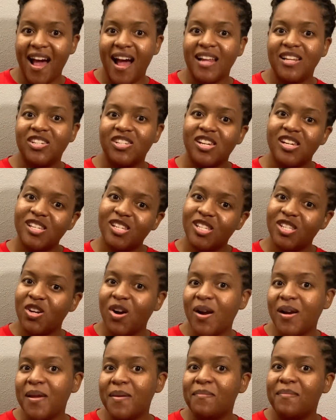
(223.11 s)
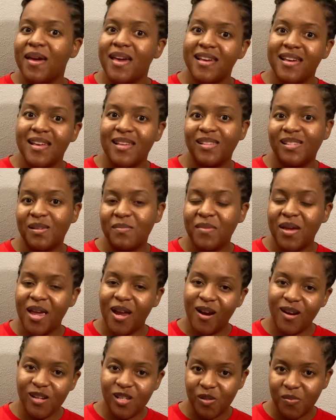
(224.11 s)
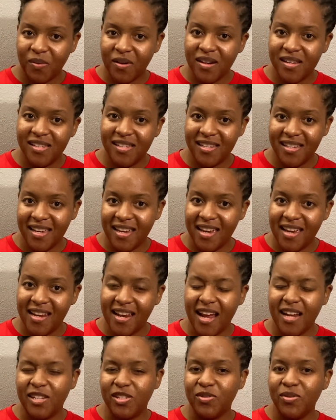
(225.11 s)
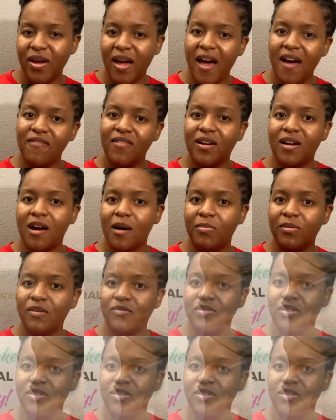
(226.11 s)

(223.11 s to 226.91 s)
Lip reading: I just started making some hairsprays again. I do have a couple of